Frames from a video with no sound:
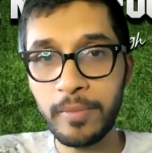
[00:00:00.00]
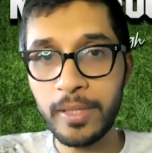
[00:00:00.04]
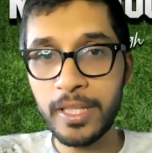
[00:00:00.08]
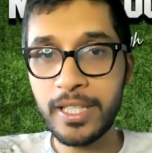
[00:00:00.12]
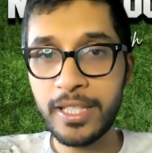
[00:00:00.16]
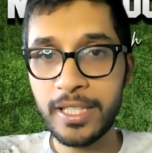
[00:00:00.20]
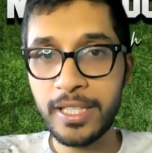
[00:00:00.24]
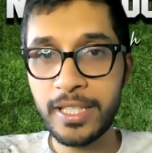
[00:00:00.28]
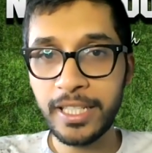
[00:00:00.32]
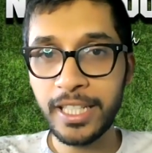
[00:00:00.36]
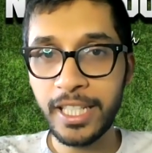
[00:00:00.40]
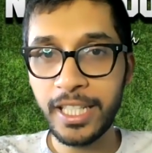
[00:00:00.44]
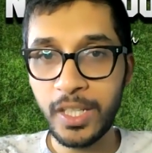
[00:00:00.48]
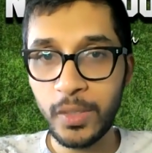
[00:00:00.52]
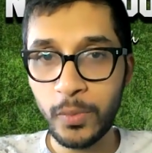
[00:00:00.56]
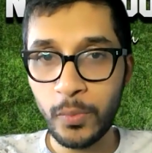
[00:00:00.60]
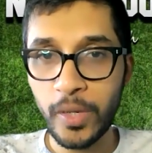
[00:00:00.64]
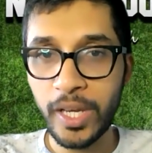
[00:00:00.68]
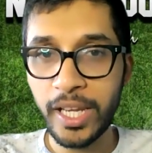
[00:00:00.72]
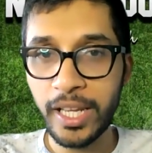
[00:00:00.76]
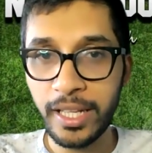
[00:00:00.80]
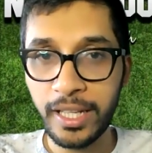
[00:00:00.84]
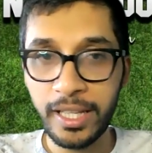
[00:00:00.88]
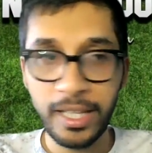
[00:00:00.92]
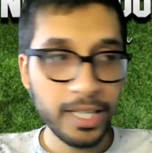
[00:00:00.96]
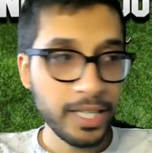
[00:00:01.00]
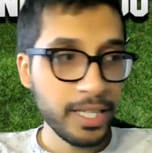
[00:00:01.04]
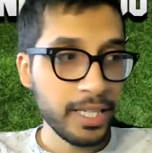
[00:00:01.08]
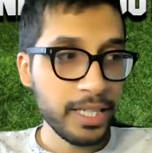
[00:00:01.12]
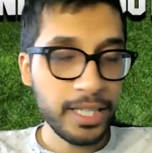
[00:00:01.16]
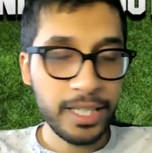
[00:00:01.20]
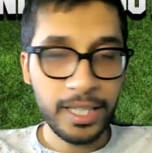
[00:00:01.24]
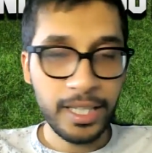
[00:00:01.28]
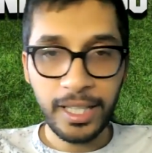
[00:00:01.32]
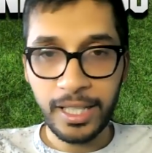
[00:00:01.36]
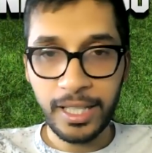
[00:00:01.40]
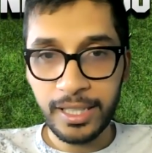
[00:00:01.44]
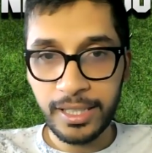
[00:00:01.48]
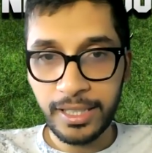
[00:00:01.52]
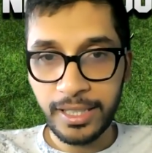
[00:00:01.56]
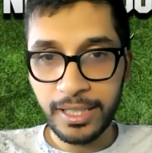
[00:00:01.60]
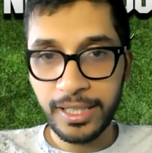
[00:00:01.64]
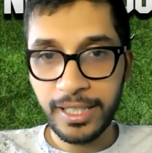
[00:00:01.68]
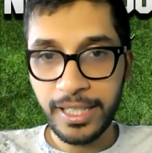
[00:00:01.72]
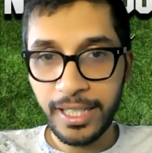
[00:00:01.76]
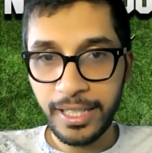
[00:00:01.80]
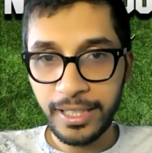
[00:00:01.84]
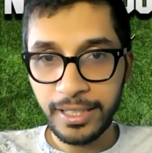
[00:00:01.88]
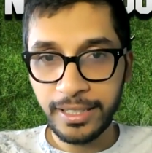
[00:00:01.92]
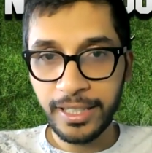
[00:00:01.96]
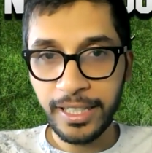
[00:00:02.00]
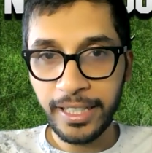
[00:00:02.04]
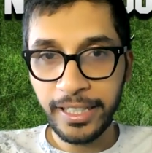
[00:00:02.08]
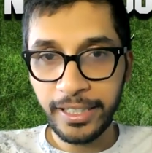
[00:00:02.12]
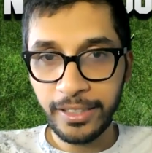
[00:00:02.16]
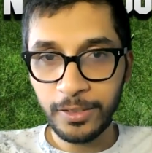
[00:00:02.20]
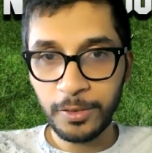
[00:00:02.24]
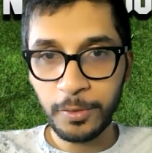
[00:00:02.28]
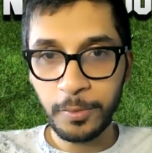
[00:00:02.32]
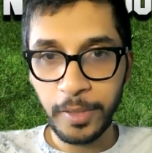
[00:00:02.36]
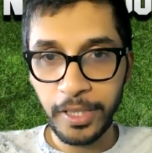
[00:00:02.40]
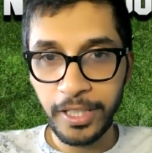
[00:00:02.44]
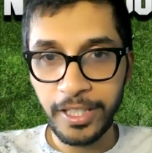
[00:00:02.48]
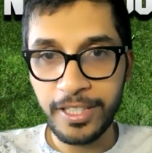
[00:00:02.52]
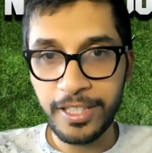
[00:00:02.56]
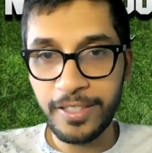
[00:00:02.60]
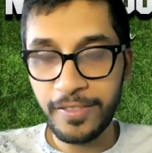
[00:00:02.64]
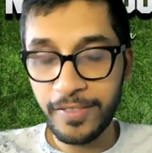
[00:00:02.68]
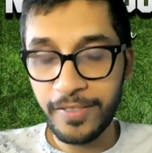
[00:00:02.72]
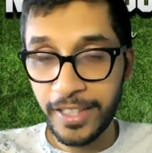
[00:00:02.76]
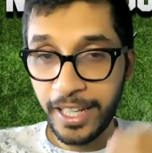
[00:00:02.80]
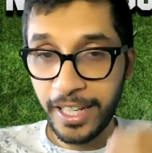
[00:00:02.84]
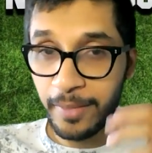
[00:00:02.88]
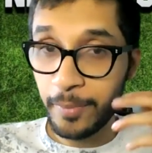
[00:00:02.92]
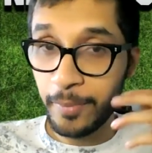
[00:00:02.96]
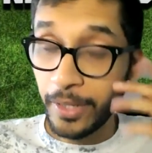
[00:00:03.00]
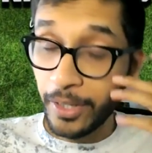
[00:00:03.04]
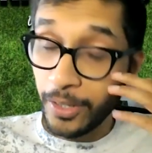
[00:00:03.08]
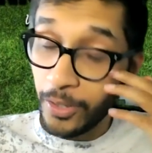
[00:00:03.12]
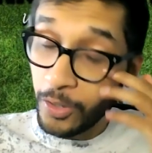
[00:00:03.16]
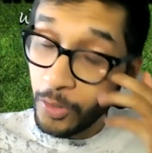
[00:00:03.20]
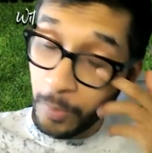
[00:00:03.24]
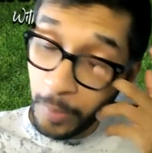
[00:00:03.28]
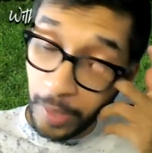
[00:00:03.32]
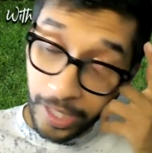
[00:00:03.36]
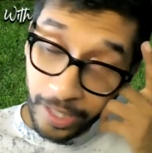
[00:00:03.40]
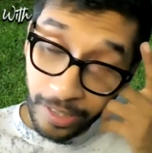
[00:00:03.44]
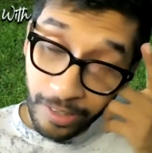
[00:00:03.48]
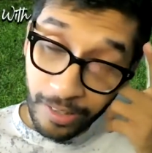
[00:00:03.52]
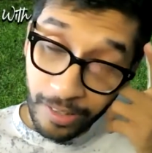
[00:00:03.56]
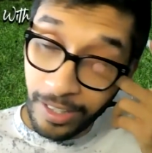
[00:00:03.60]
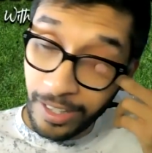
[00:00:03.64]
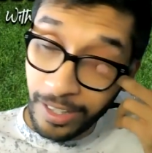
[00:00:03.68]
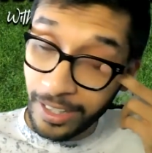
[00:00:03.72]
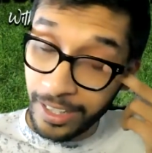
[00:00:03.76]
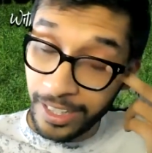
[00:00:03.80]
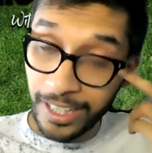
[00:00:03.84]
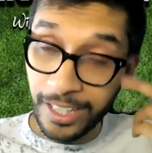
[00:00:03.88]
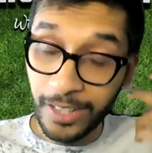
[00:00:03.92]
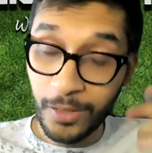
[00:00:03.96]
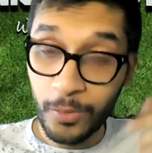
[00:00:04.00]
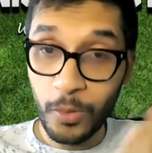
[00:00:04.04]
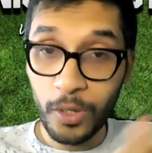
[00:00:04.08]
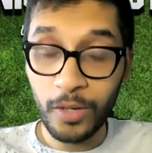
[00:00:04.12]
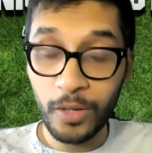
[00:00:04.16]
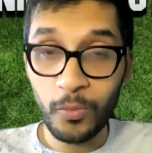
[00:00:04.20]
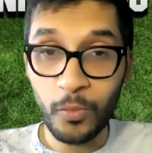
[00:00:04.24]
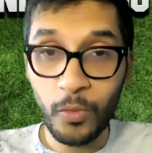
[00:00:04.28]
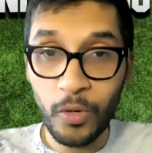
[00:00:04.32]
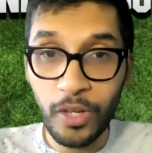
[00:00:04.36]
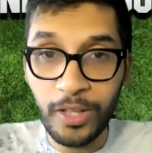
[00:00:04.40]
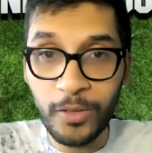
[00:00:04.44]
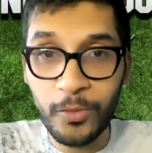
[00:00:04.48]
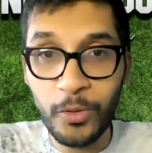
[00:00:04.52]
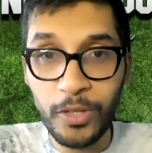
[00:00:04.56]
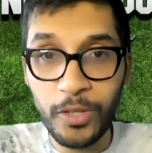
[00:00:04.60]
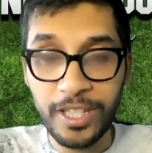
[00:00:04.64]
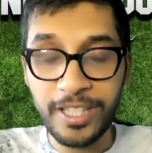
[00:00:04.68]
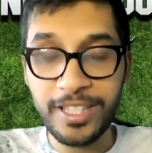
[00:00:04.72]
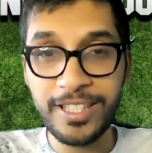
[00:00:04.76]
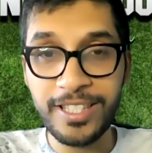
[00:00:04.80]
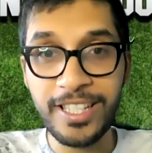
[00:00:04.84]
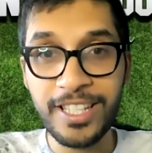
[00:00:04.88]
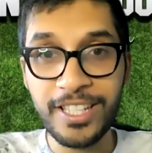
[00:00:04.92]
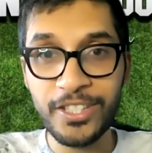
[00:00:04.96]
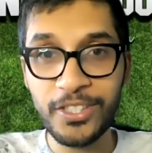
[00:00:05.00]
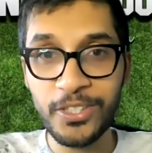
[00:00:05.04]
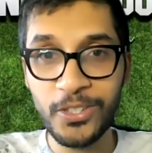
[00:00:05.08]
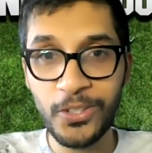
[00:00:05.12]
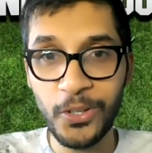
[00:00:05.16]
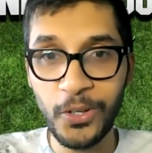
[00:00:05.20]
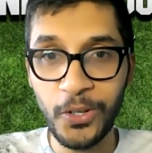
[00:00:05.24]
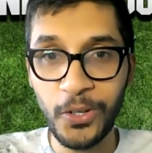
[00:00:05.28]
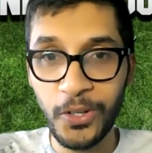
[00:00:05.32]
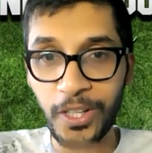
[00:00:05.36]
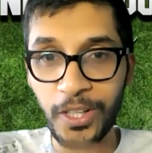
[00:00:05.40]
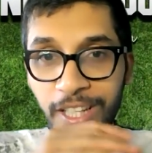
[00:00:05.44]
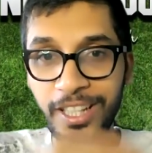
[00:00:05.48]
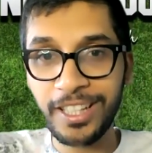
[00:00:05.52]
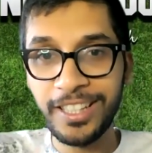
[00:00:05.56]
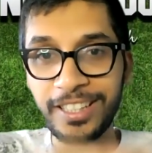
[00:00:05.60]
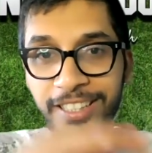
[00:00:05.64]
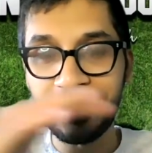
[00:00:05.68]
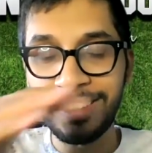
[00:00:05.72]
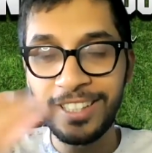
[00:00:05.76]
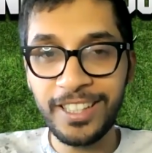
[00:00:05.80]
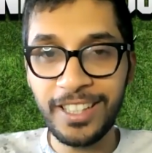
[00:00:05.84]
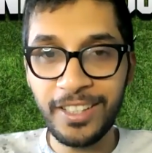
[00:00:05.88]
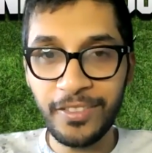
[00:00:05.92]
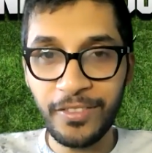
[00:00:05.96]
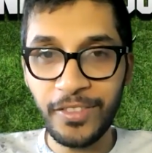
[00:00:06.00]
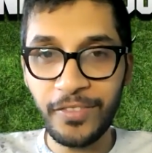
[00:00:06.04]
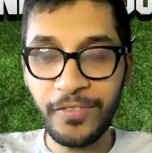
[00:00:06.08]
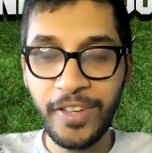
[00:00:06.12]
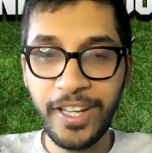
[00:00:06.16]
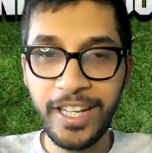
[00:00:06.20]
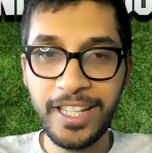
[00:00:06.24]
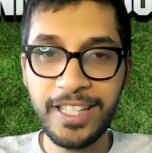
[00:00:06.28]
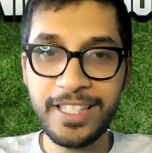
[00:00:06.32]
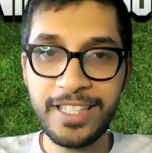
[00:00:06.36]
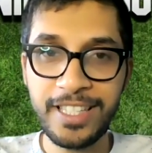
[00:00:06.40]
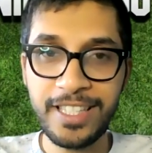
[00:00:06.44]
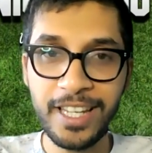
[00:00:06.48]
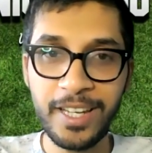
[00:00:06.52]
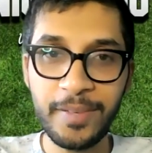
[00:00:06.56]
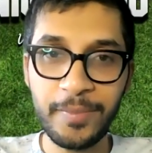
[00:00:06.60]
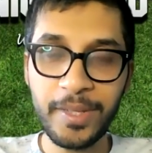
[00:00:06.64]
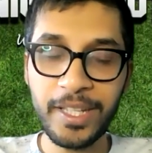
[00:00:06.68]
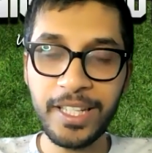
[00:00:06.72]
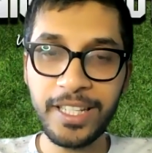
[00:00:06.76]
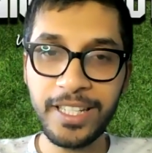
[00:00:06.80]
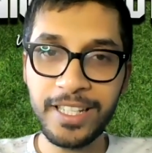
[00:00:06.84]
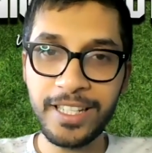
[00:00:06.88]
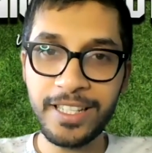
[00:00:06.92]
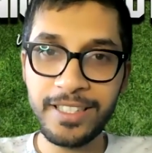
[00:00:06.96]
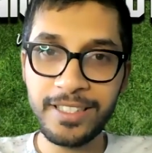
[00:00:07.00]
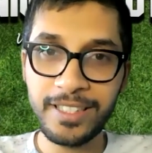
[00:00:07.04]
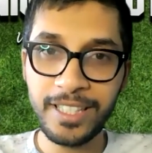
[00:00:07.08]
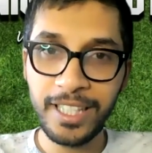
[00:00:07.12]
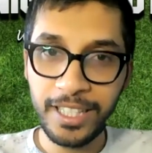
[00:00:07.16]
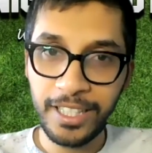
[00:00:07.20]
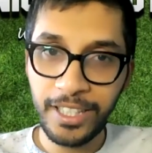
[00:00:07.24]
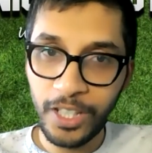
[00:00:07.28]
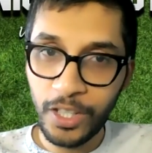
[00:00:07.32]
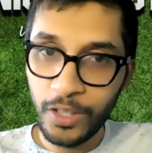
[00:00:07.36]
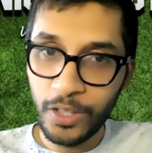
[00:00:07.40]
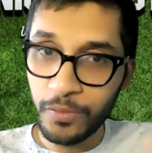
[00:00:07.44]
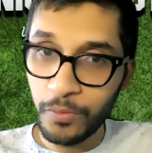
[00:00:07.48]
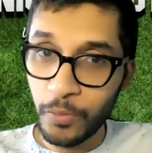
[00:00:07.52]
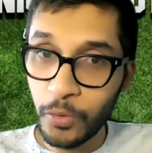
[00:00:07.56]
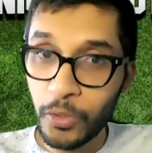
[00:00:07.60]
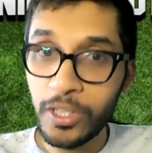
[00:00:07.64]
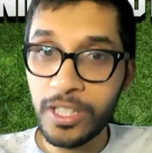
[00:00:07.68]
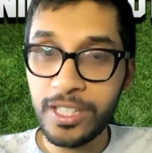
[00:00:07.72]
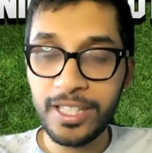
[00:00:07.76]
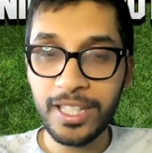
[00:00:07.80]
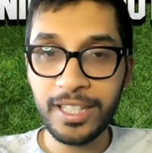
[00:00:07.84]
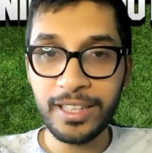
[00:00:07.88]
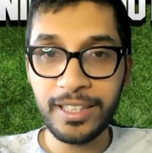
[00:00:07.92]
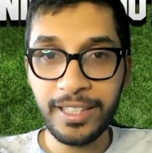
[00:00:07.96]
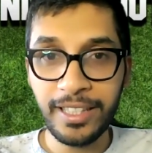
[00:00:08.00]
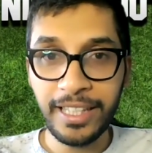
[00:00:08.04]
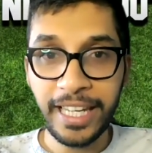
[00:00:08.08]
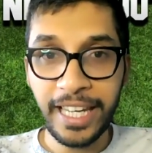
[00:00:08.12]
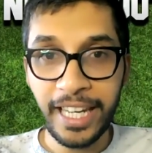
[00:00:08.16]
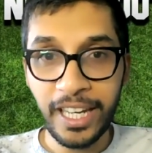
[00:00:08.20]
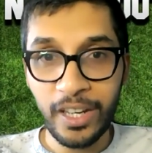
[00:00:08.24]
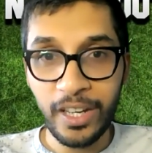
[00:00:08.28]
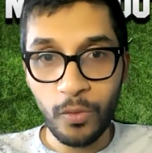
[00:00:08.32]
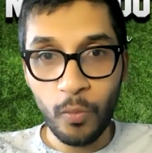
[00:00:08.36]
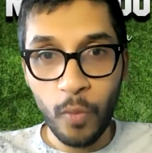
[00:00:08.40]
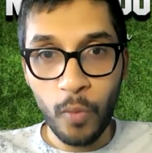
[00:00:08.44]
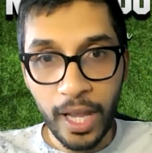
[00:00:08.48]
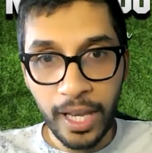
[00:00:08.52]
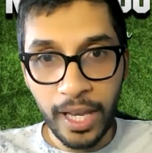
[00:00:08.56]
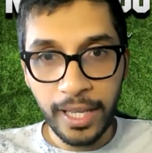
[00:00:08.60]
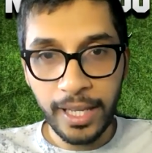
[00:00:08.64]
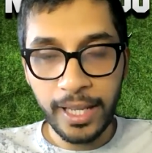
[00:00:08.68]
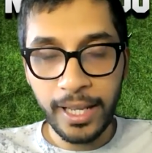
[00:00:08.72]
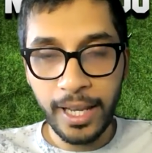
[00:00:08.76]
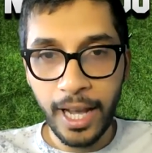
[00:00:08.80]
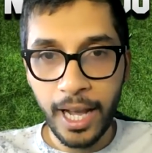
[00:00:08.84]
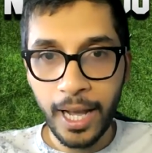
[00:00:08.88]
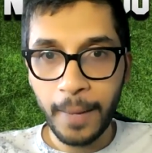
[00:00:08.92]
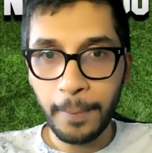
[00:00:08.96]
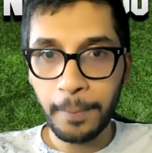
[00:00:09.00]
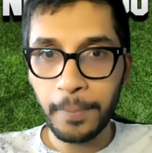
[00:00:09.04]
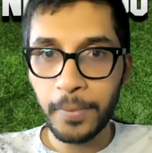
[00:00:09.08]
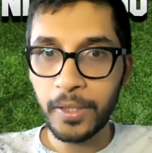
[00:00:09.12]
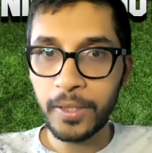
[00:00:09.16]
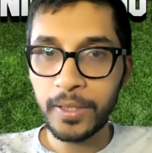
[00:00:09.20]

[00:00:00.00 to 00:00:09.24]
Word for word: But City win uh, the league title because of that. But oh my God, uh, what, what, a, what a seesaw turn of events. I mean, it started out Wolves take the lead, 1 0 up.